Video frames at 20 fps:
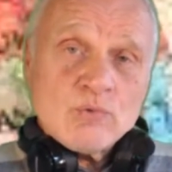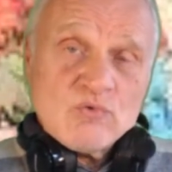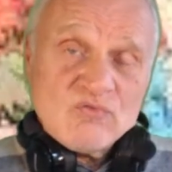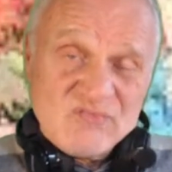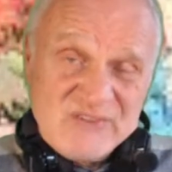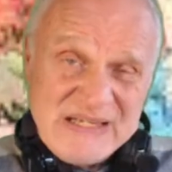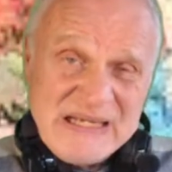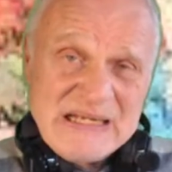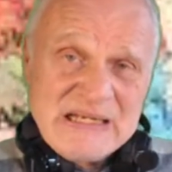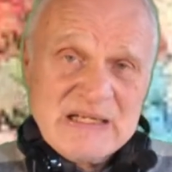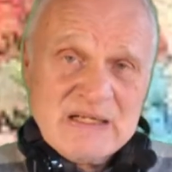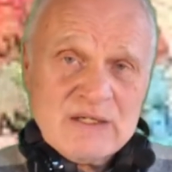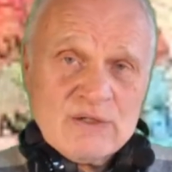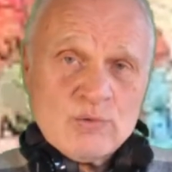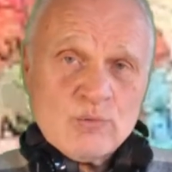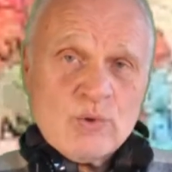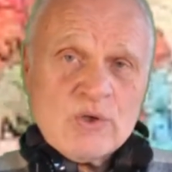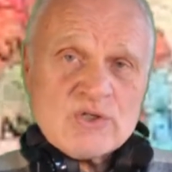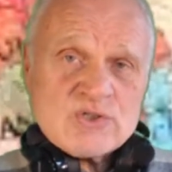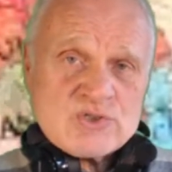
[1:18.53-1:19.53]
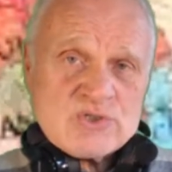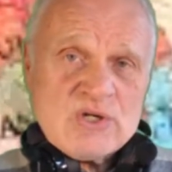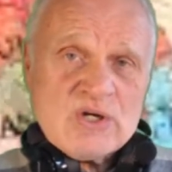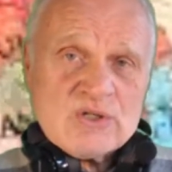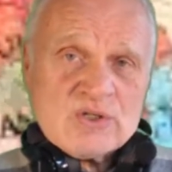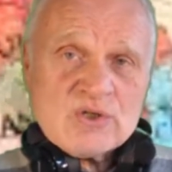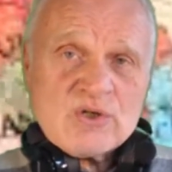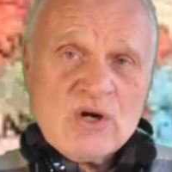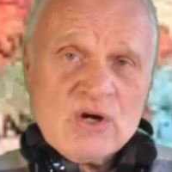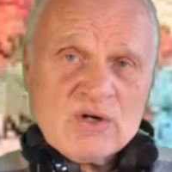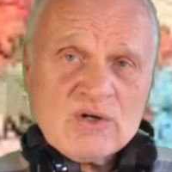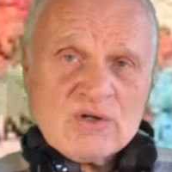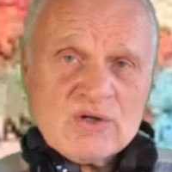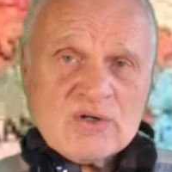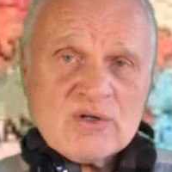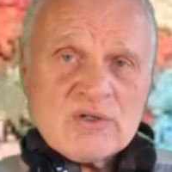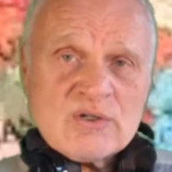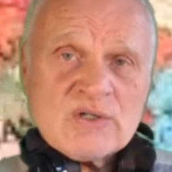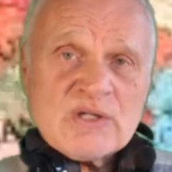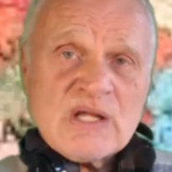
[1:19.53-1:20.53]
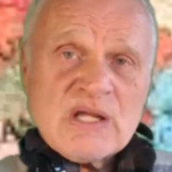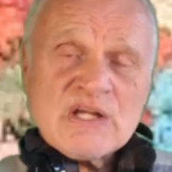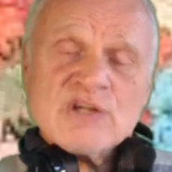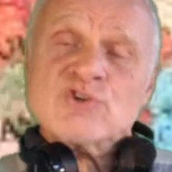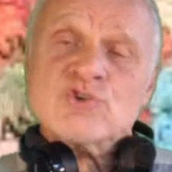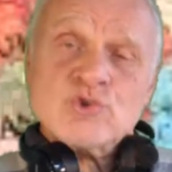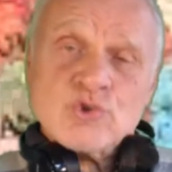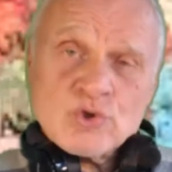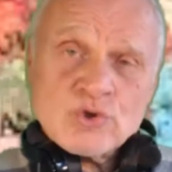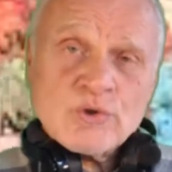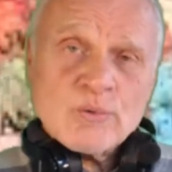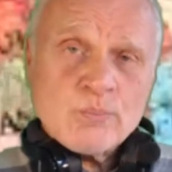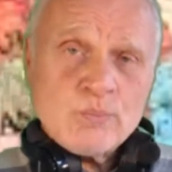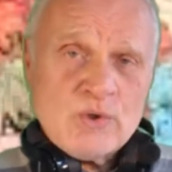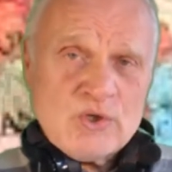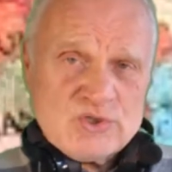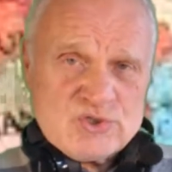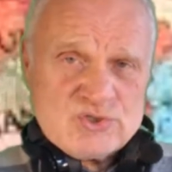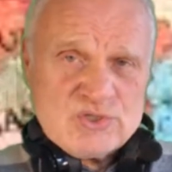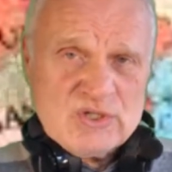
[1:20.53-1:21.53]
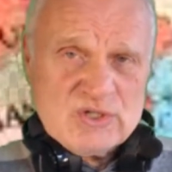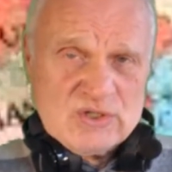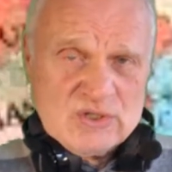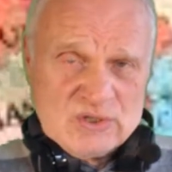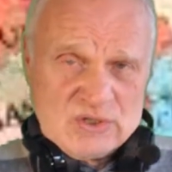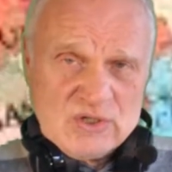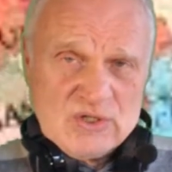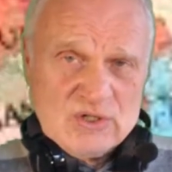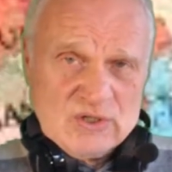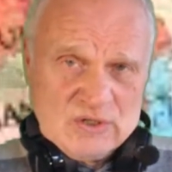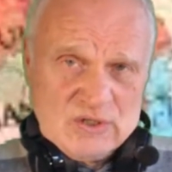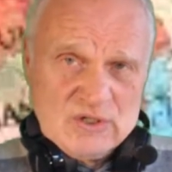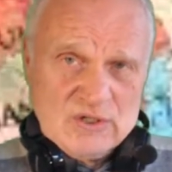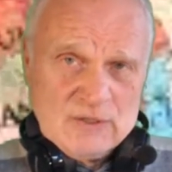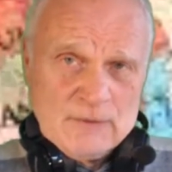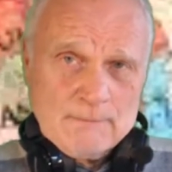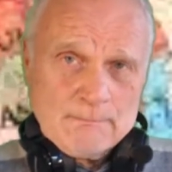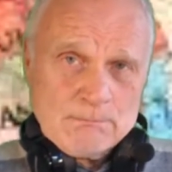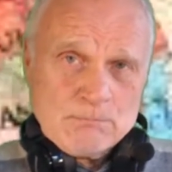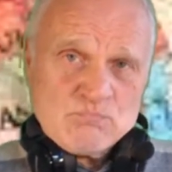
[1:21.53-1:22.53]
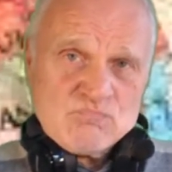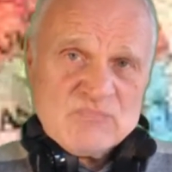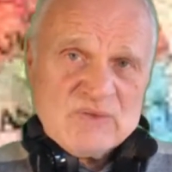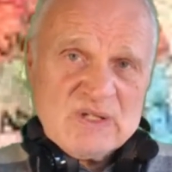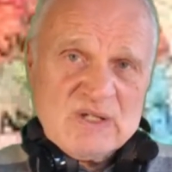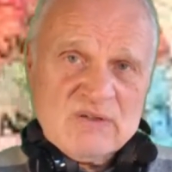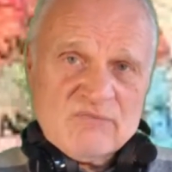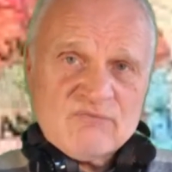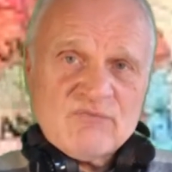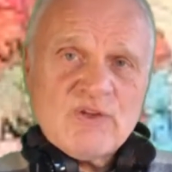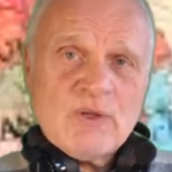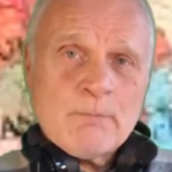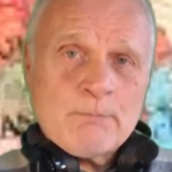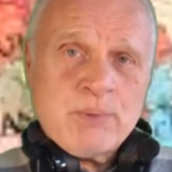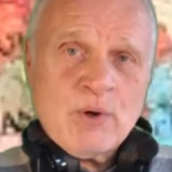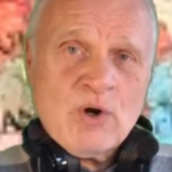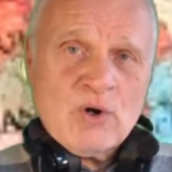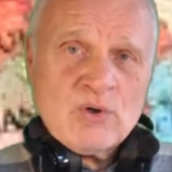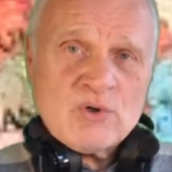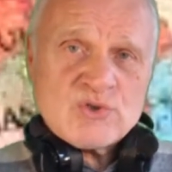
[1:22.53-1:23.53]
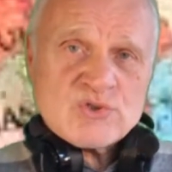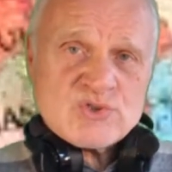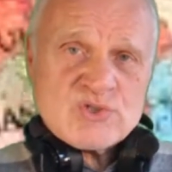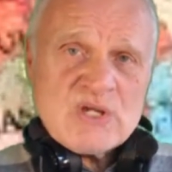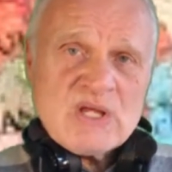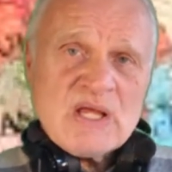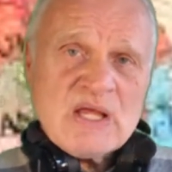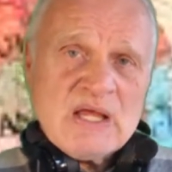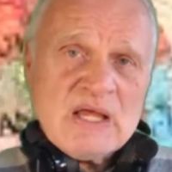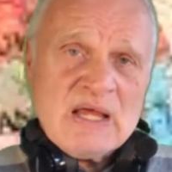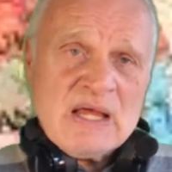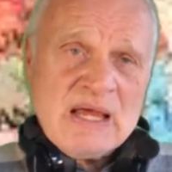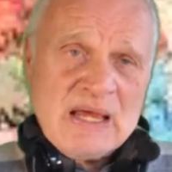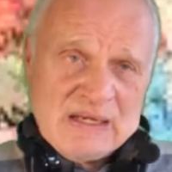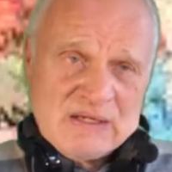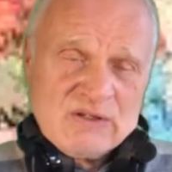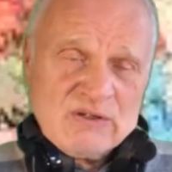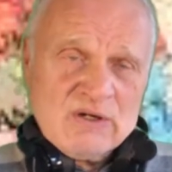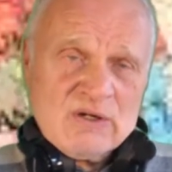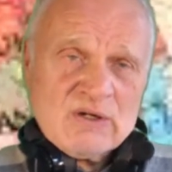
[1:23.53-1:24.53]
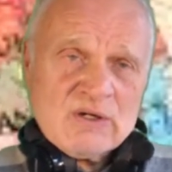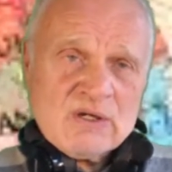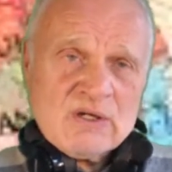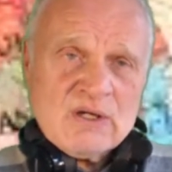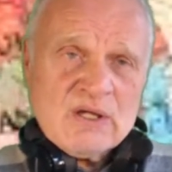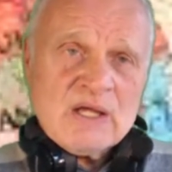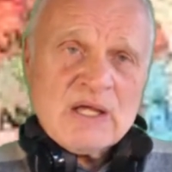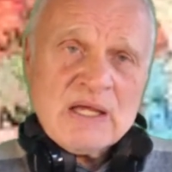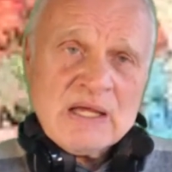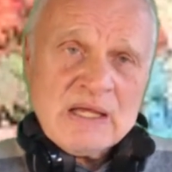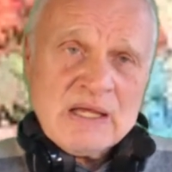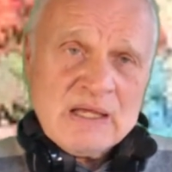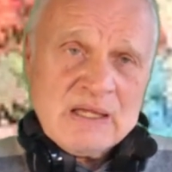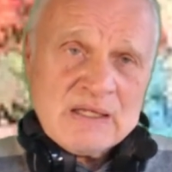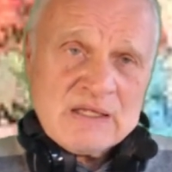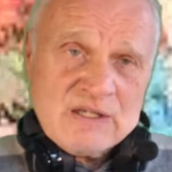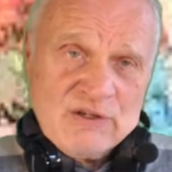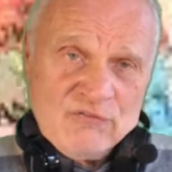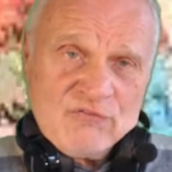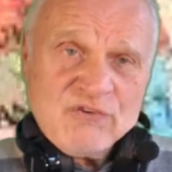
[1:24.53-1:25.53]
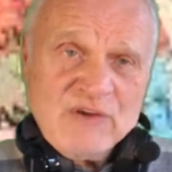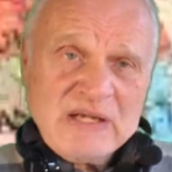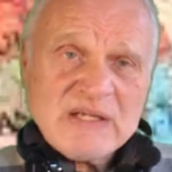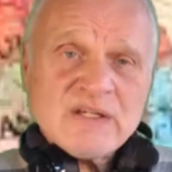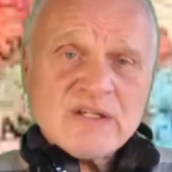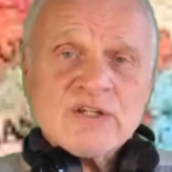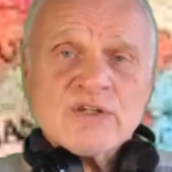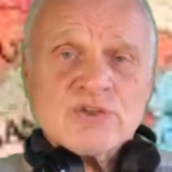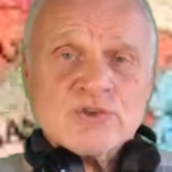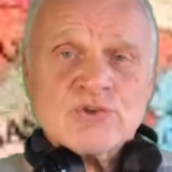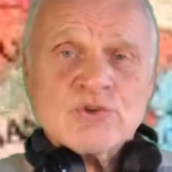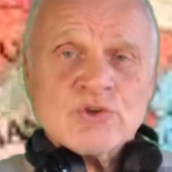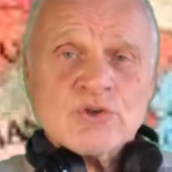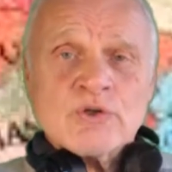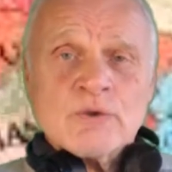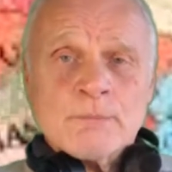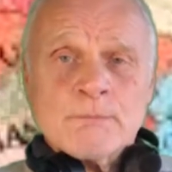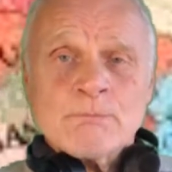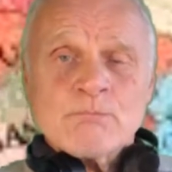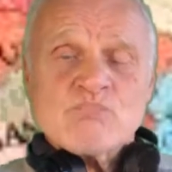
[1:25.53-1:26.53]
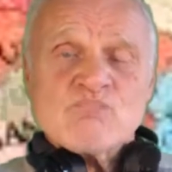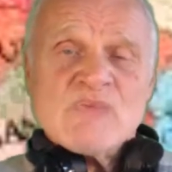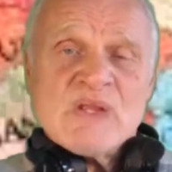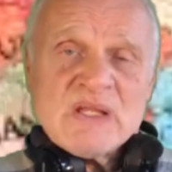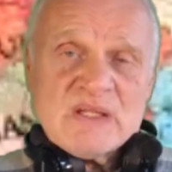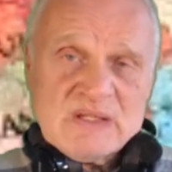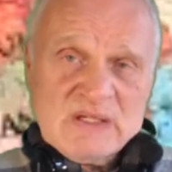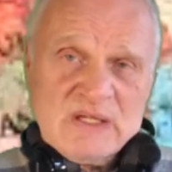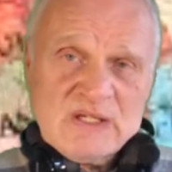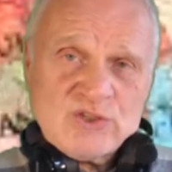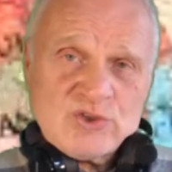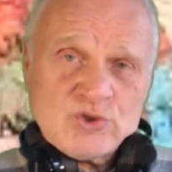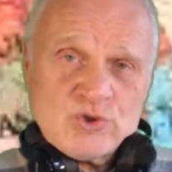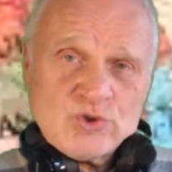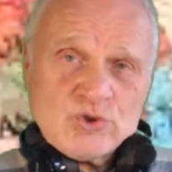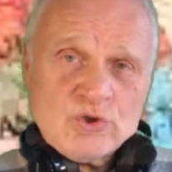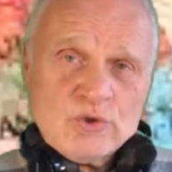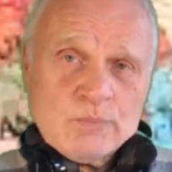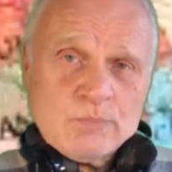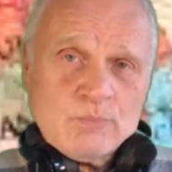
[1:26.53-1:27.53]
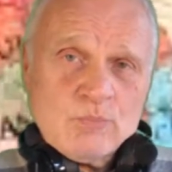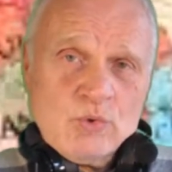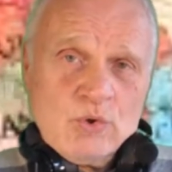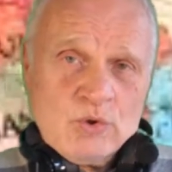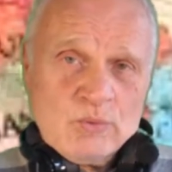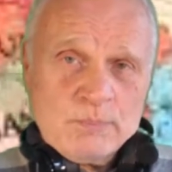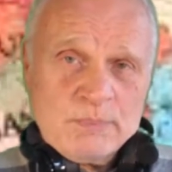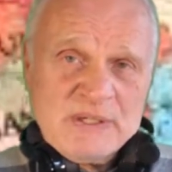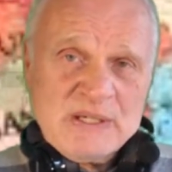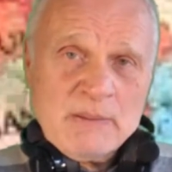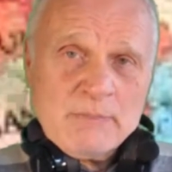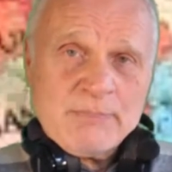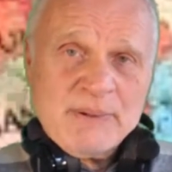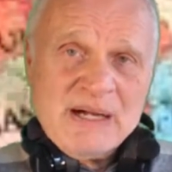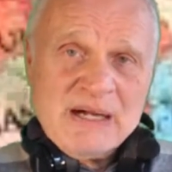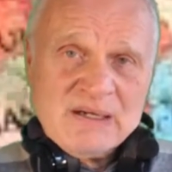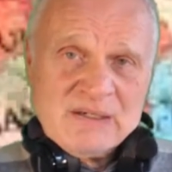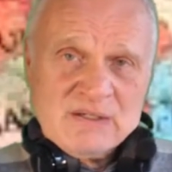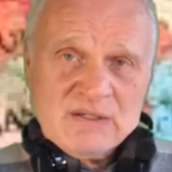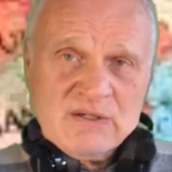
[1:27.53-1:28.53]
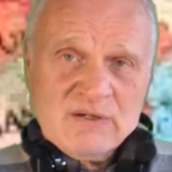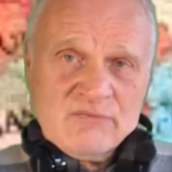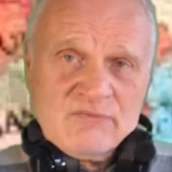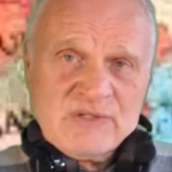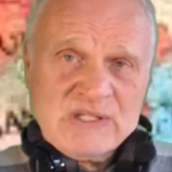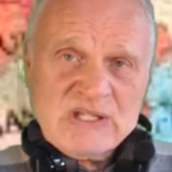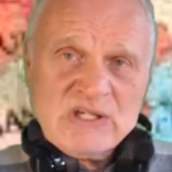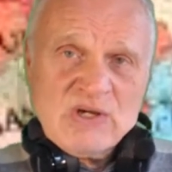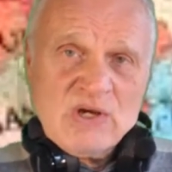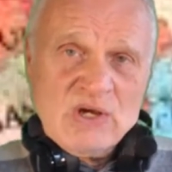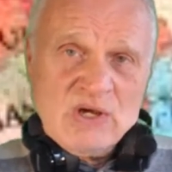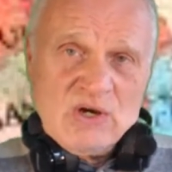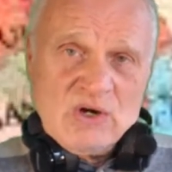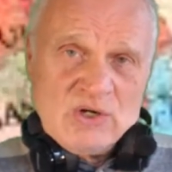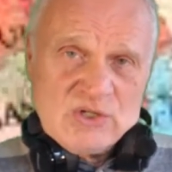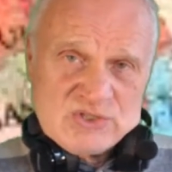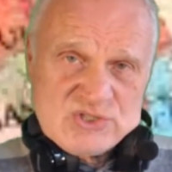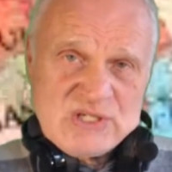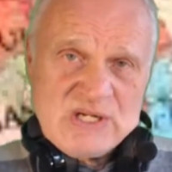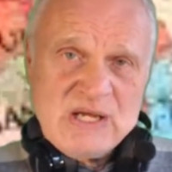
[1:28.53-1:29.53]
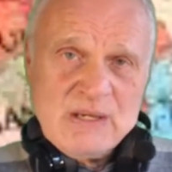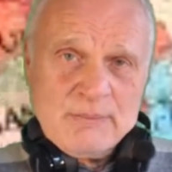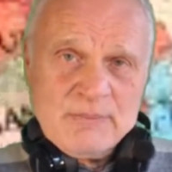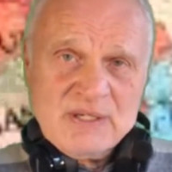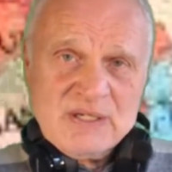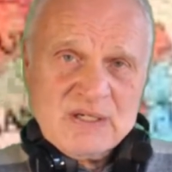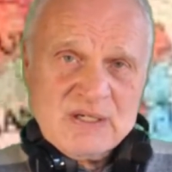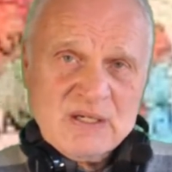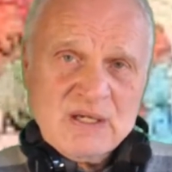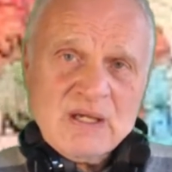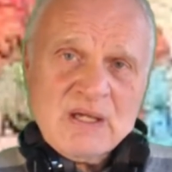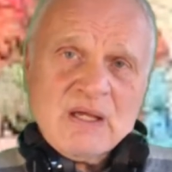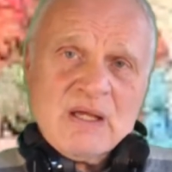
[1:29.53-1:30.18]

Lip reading: Vienna was not conquered and Europe was not conquered. If the Poles had not defended Europe, then Europe would be a part of the Ottoman